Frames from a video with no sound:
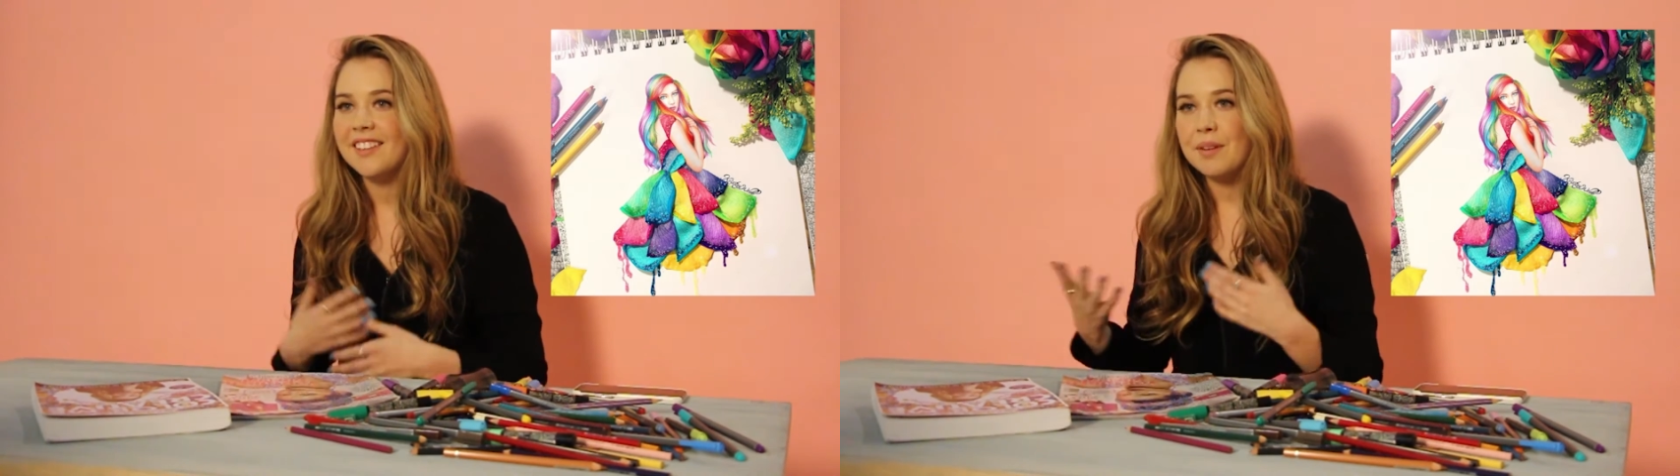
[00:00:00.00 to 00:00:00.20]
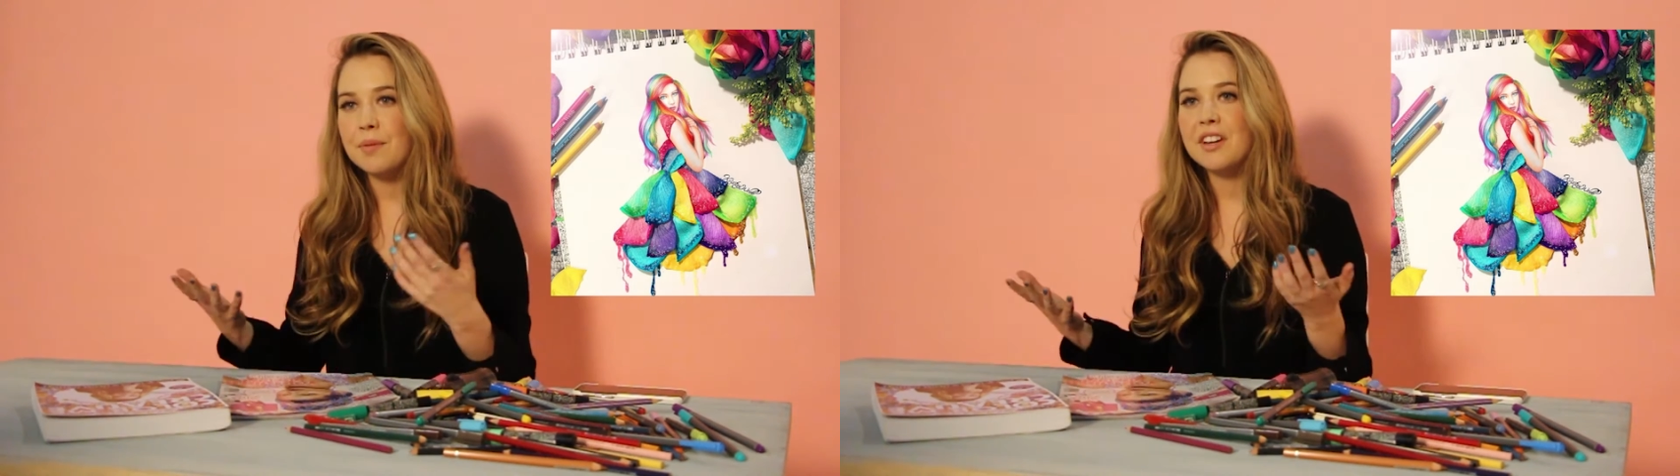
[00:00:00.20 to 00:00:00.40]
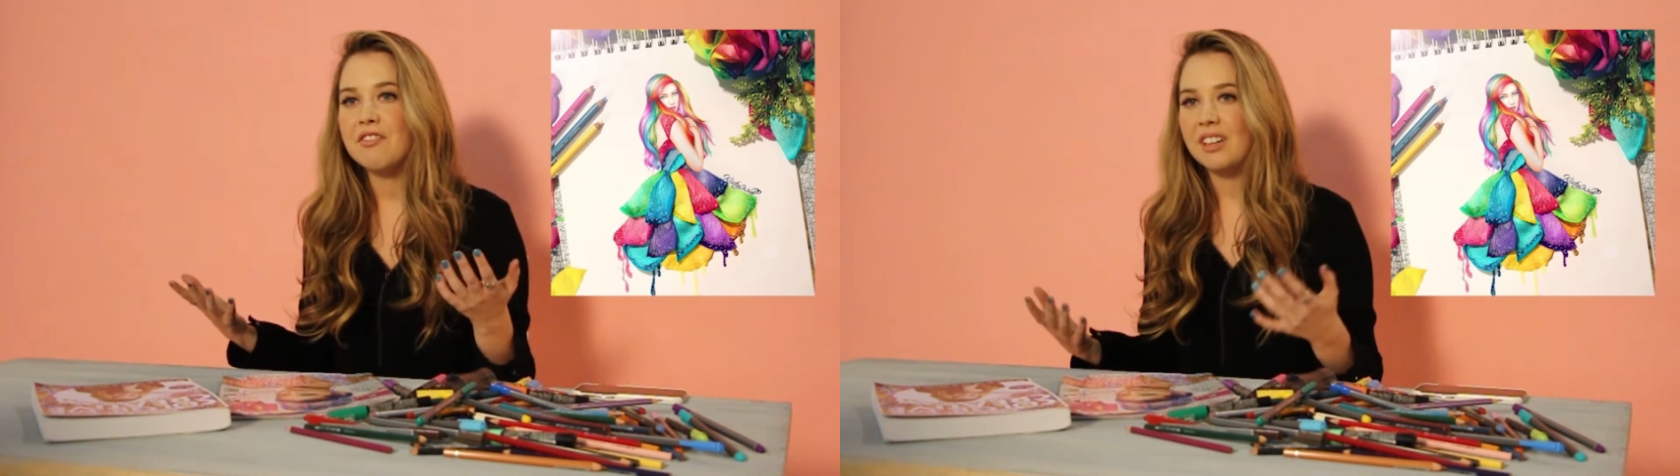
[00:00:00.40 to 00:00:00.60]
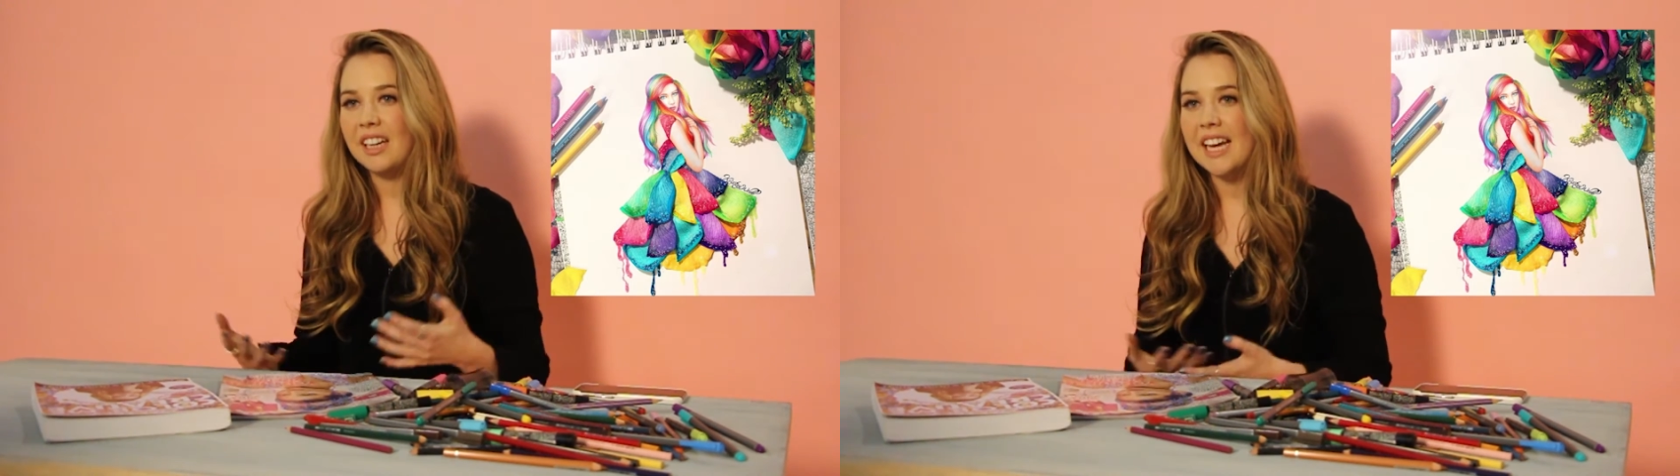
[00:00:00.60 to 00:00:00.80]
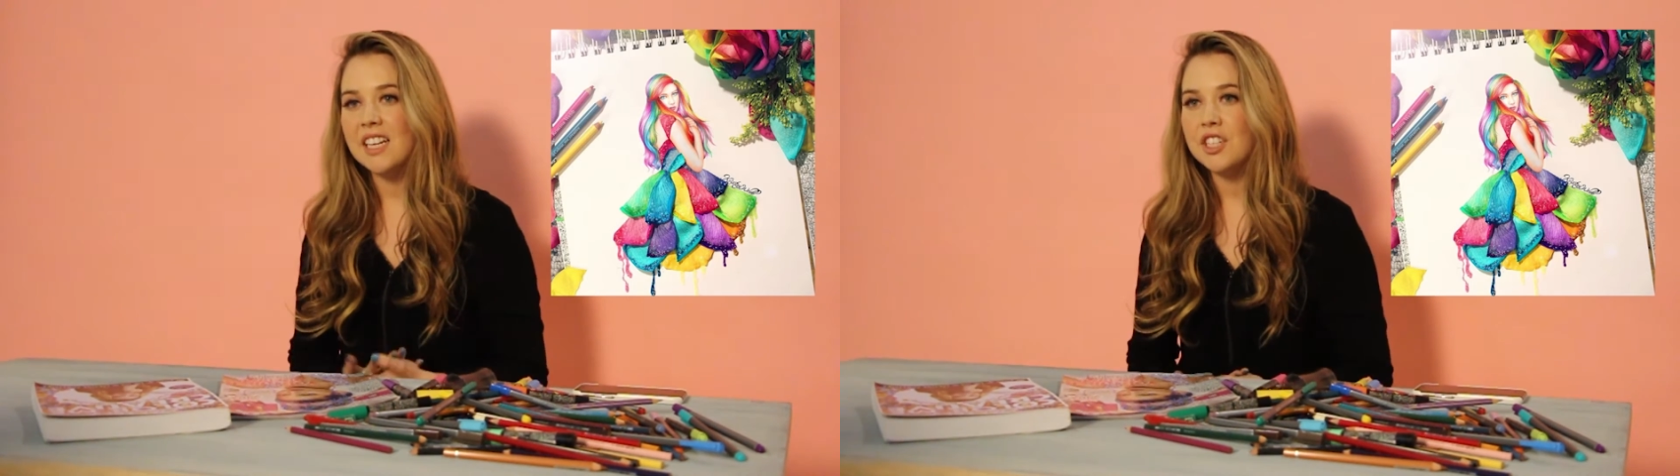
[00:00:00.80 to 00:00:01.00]
people can
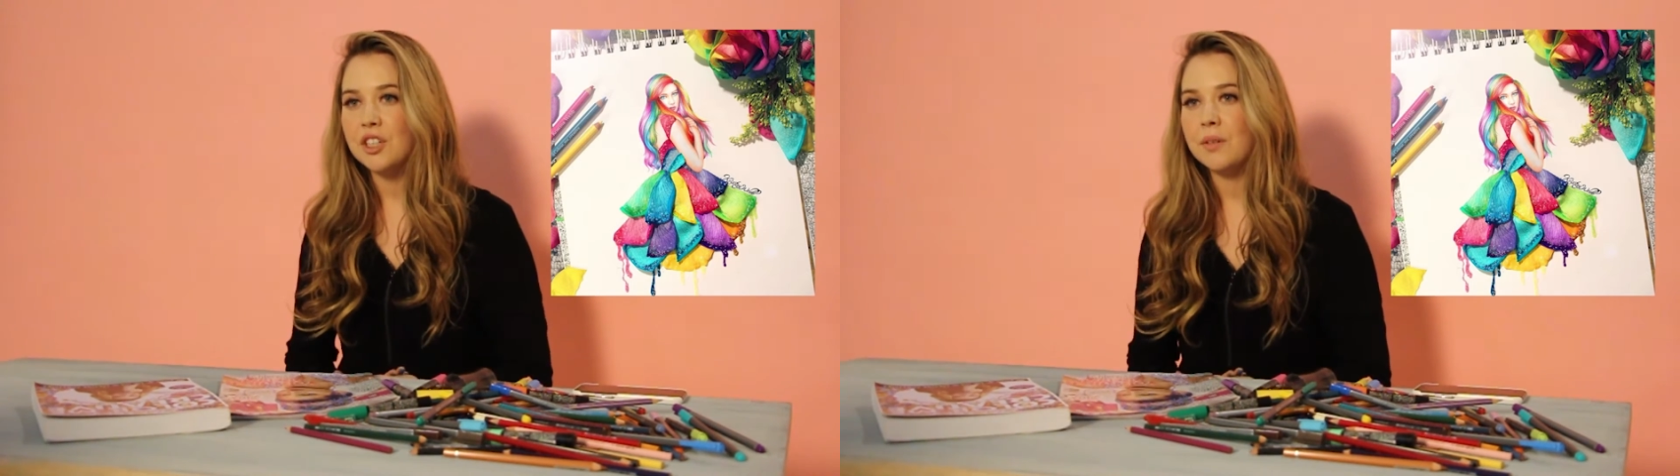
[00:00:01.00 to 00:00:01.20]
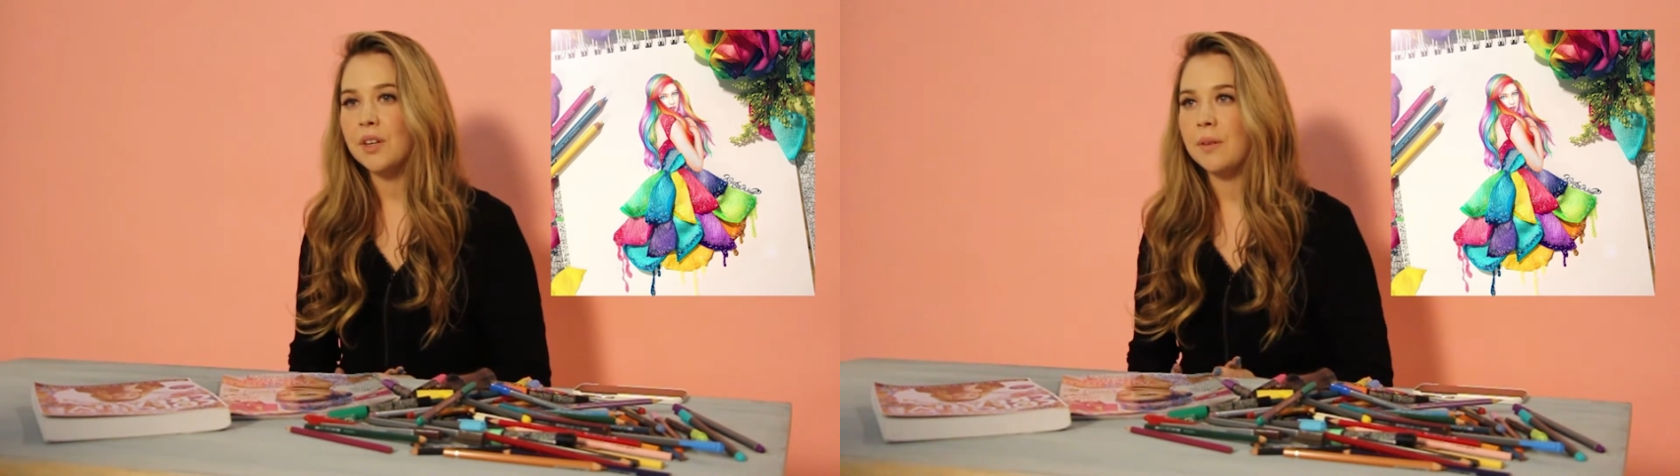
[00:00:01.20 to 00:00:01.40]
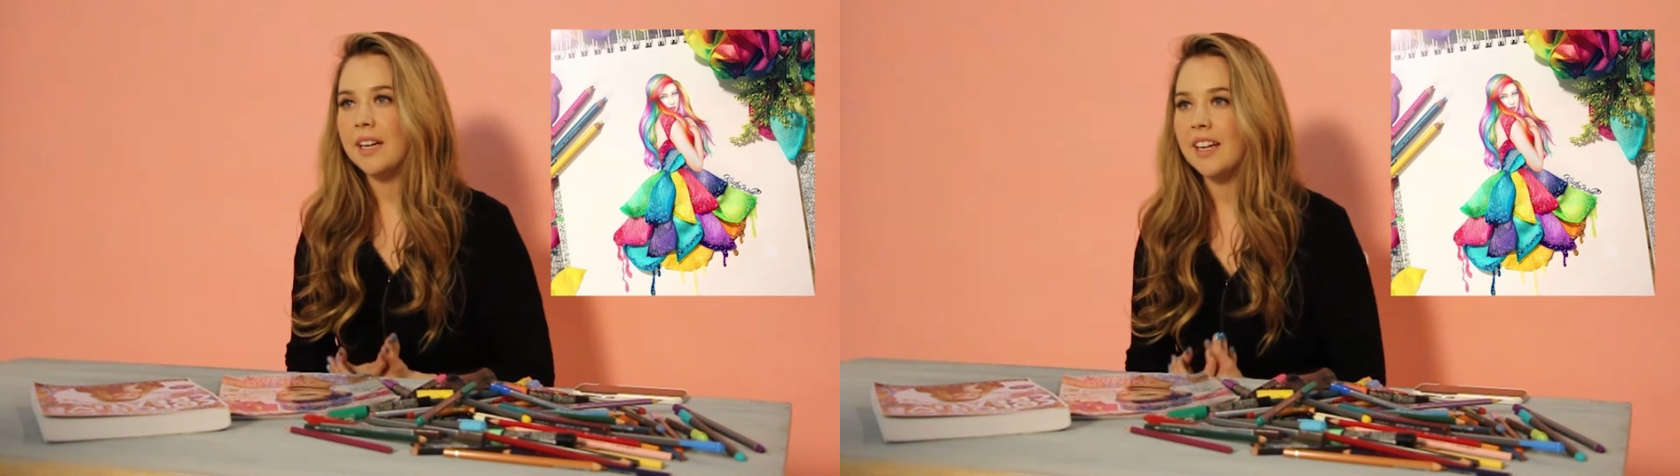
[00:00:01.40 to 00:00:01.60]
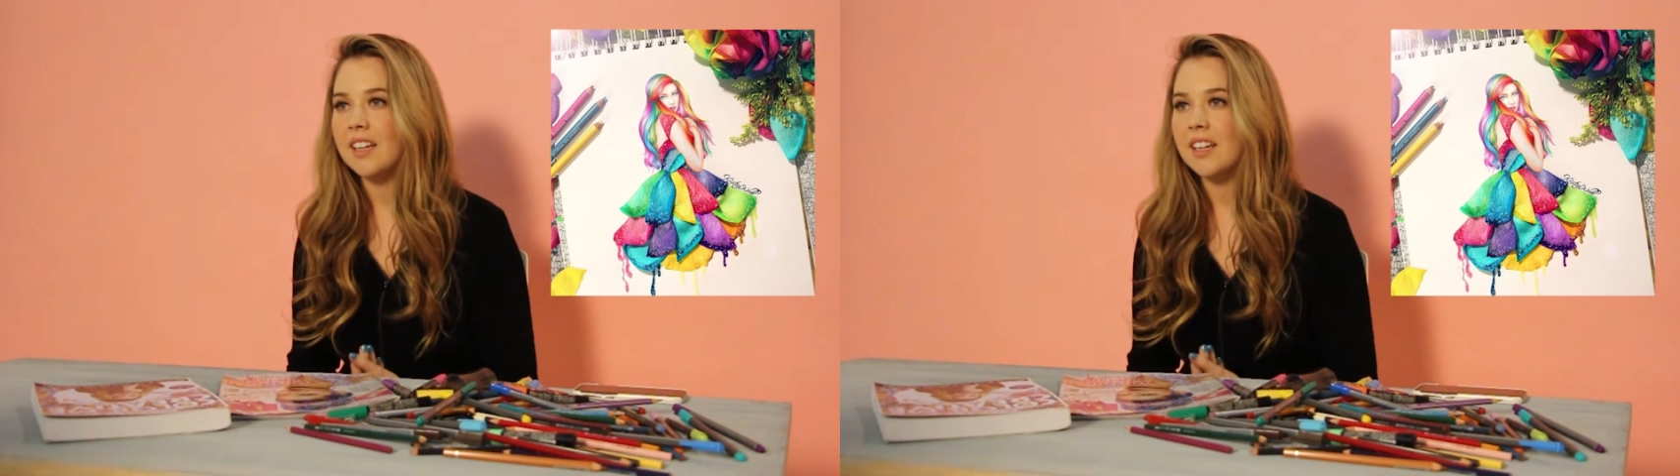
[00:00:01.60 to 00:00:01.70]
relate to in a way,